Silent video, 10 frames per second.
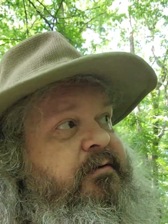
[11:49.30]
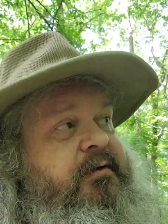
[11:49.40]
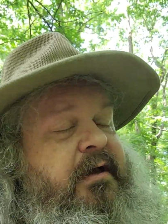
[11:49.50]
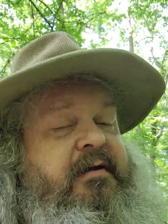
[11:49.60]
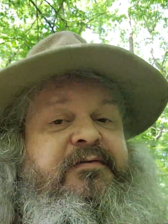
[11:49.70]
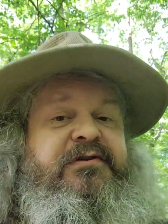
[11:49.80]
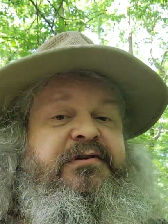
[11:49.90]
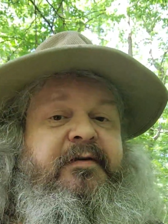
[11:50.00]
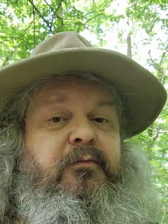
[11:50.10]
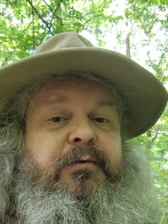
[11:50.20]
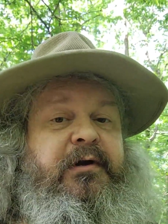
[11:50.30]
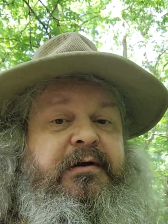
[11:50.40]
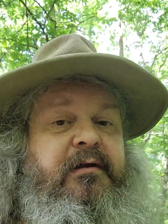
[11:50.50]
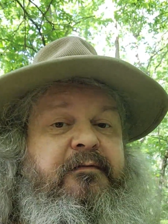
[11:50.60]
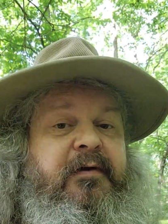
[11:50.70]
have just never been
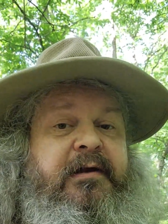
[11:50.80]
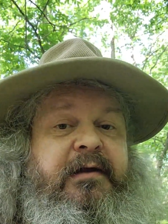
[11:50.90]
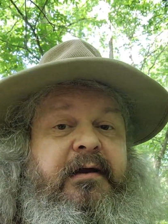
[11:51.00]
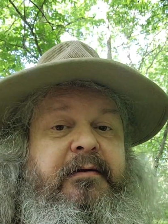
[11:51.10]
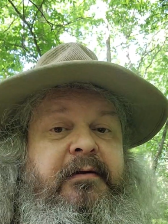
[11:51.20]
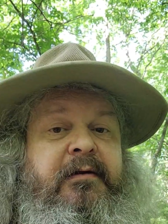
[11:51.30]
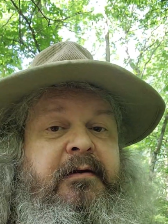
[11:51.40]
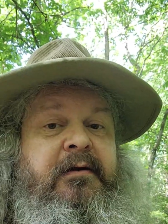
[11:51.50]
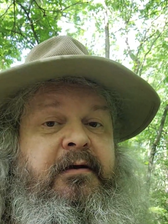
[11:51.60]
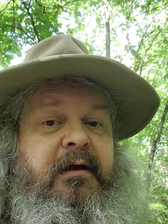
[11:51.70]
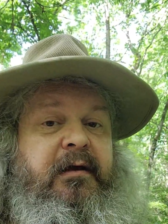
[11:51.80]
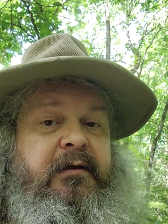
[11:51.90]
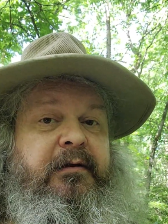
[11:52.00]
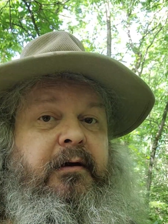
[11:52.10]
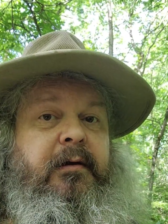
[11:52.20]
identified yet,
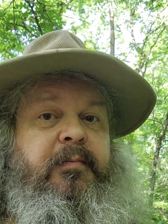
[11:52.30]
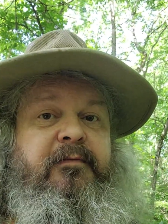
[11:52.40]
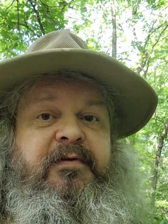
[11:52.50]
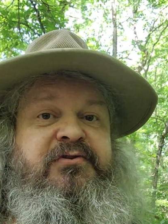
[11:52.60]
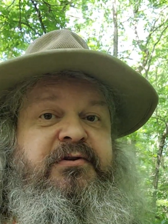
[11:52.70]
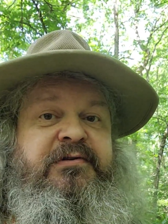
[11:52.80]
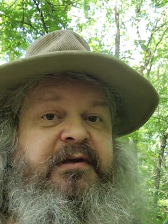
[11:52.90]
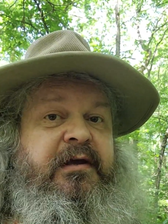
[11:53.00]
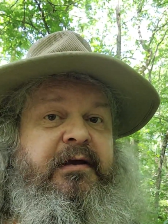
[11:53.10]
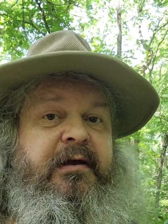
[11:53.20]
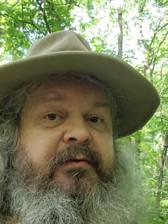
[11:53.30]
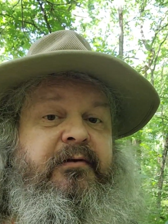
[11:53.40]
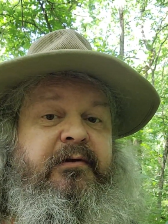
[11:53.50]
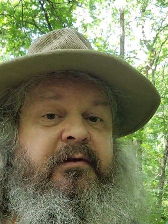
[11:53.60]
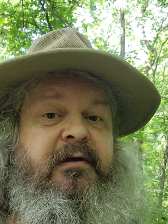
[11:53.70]
and professionals can't get out there
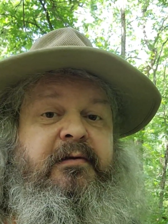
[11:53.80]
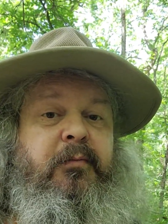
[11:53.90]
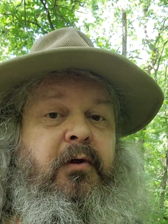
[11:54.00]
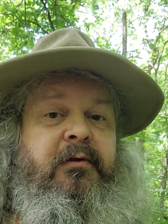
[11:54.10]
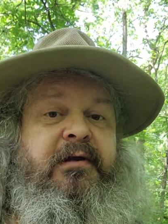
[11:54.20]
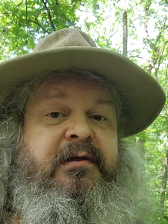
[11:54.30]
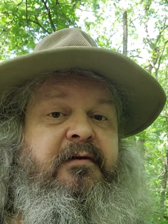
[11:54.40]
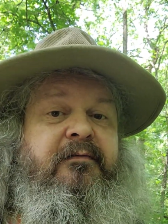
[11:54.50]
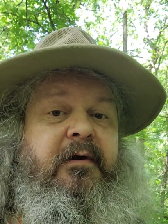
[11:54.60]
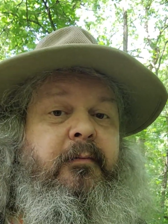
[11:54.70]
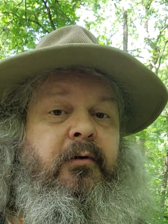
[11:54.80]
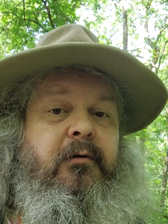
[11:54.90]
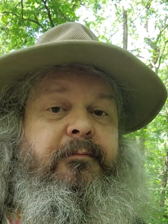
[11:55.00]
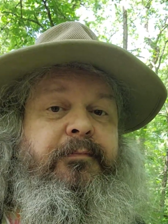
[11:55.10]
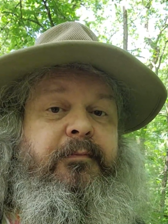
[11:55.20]
and collect them all and identify them all.
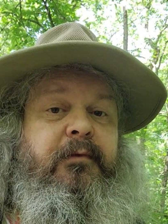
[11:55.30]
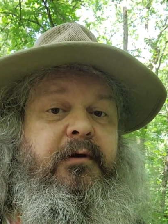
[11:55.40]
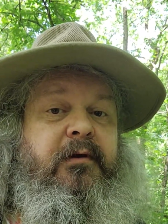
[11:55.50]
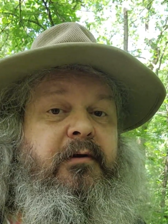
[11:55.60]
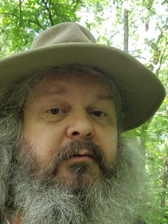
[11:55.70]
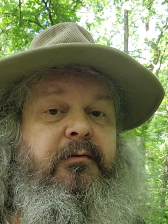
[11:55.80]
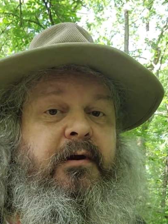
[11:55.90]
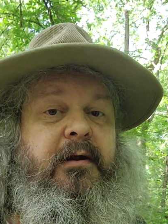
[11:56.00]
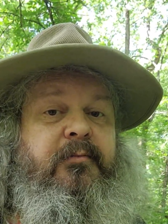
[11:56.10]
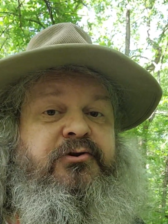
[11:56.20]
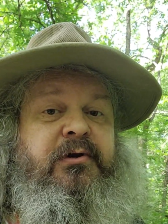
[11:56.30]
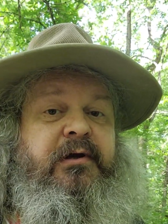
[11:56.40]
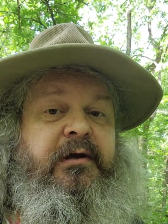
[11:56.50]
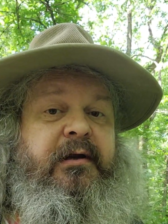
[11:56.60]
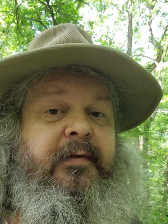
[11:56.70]
You know, an amateur
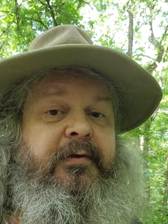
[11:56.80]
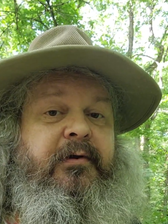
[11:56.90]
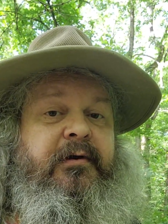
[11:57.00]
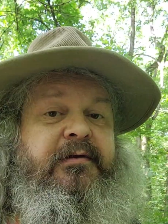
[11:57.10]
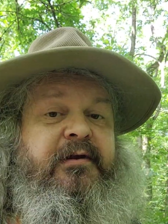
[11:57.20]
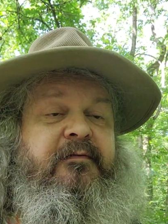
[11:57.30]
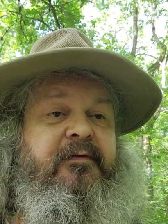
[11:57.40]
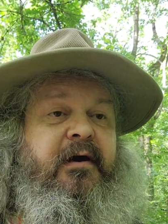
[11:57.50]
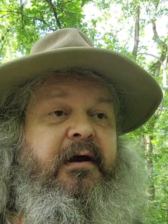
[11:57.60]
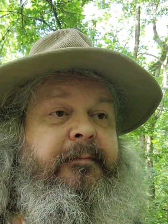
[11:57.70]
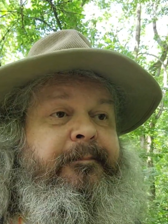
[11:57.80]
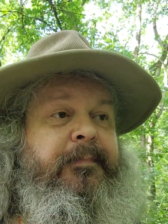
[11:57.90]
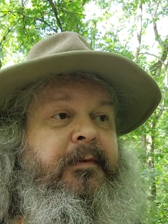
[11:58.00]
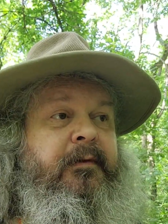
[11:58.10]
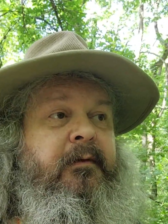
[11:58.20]
could get out there and identify
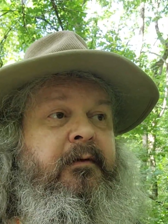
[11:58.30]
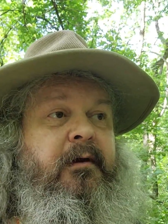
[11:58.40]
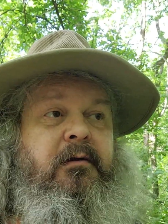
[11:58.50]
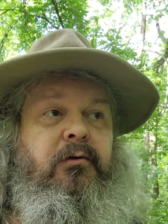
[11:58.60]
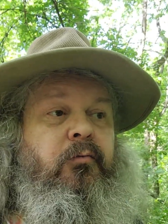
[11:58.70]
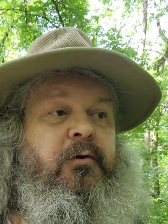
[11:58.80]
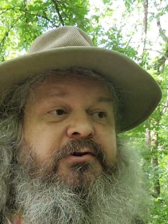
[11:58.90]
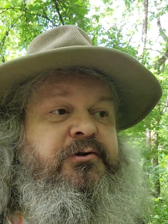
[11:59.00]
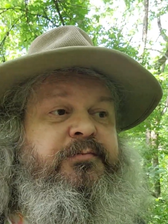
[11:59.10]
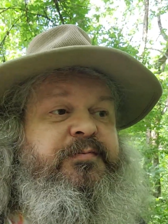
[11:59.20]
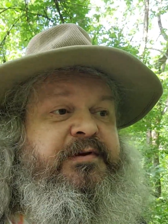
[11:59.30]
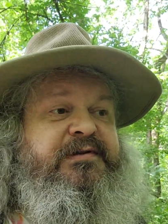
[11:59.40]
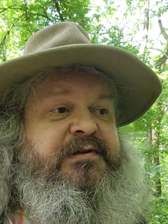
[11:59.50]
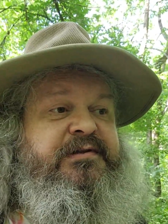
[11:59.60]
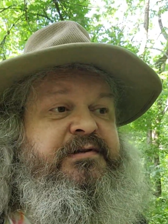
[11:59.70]
a new mushroom
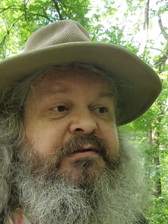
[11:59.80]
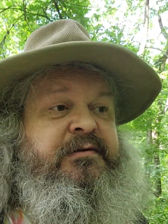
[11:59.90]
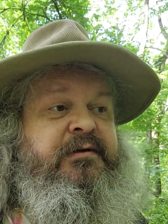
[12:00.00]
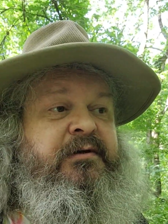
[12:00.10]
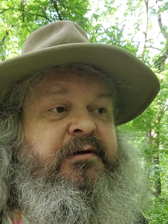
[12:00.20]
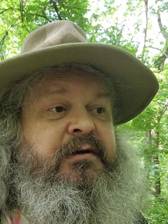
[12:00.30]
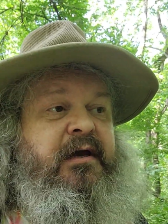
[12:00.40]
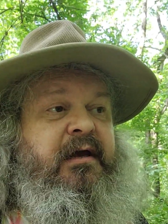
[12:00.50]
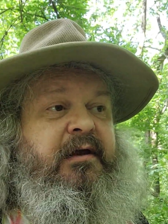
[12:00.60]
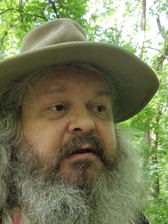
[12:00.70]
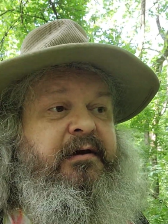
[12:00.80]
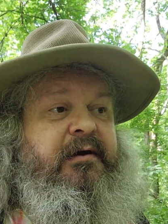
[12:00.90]
species, and